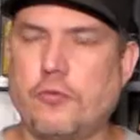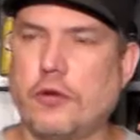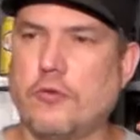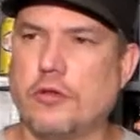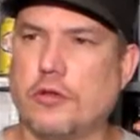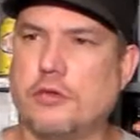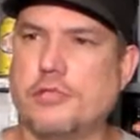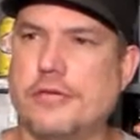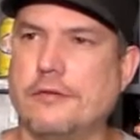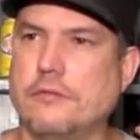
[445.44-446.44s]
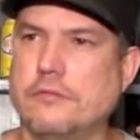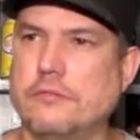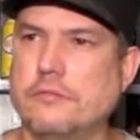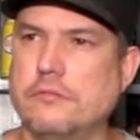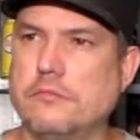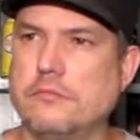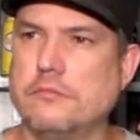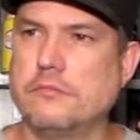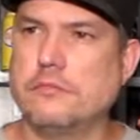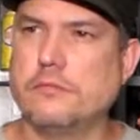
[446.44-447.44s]
just weird with her is that
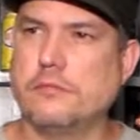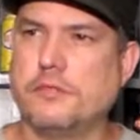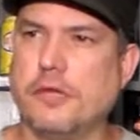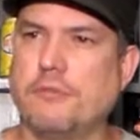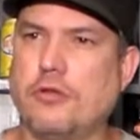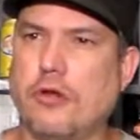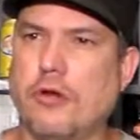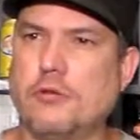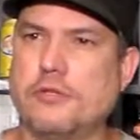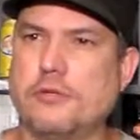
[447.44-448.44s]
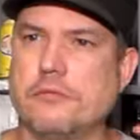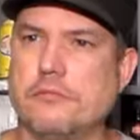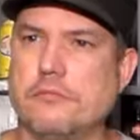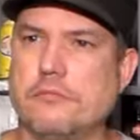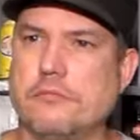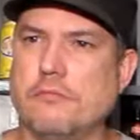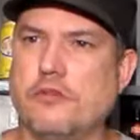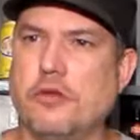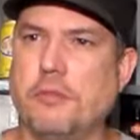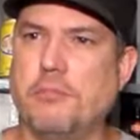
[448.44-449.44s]
some dogs
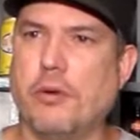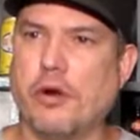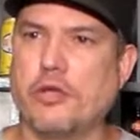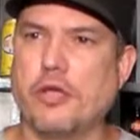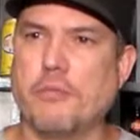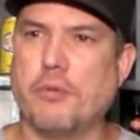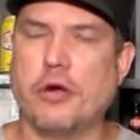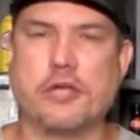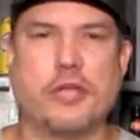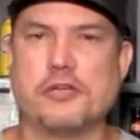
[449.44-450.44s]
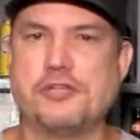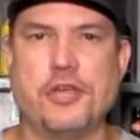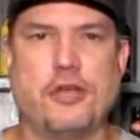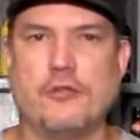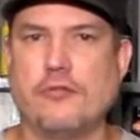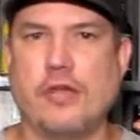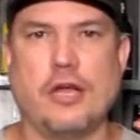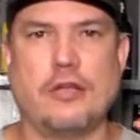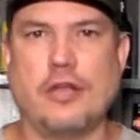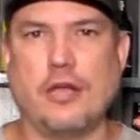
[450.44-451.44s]
could be barking and barking, and she does
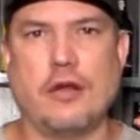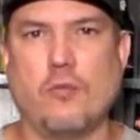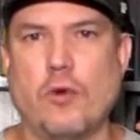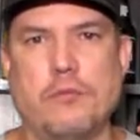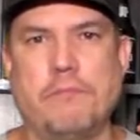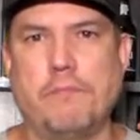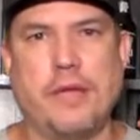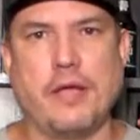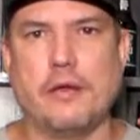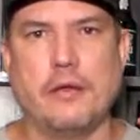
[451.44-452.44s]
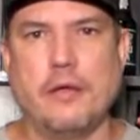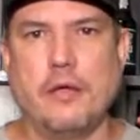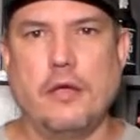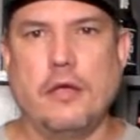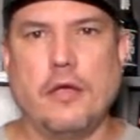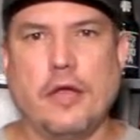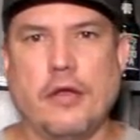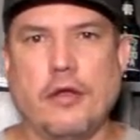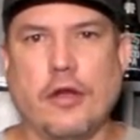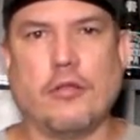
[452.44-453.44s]
not care one bit.
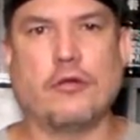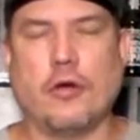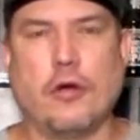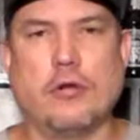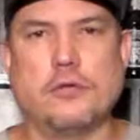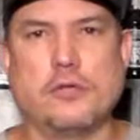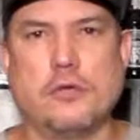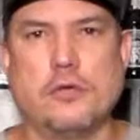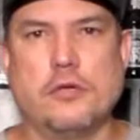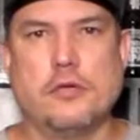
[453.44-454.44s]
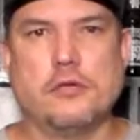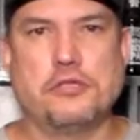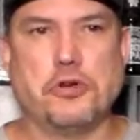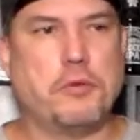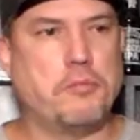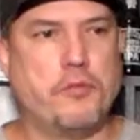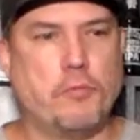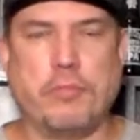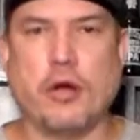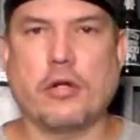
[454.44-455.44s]
And then other dogs,
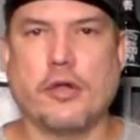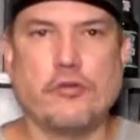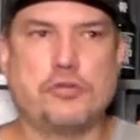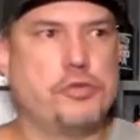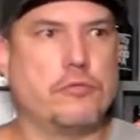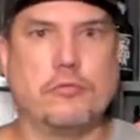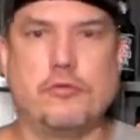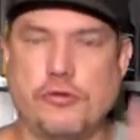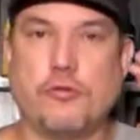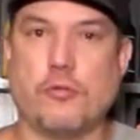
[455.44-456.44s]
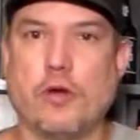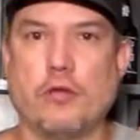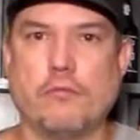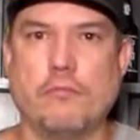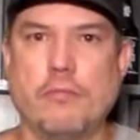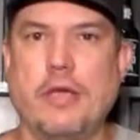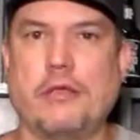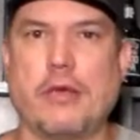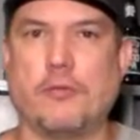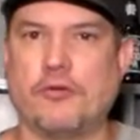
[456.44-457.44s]
they'll bark and she'll want to
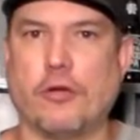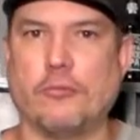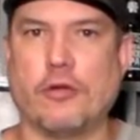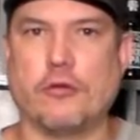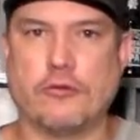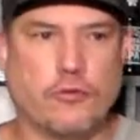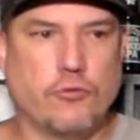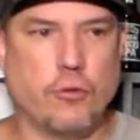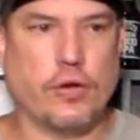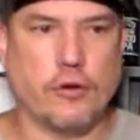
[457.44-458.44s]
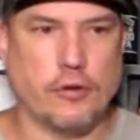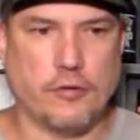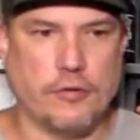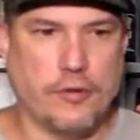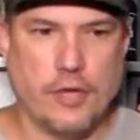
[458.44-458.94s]
meet them or something. It's just weird.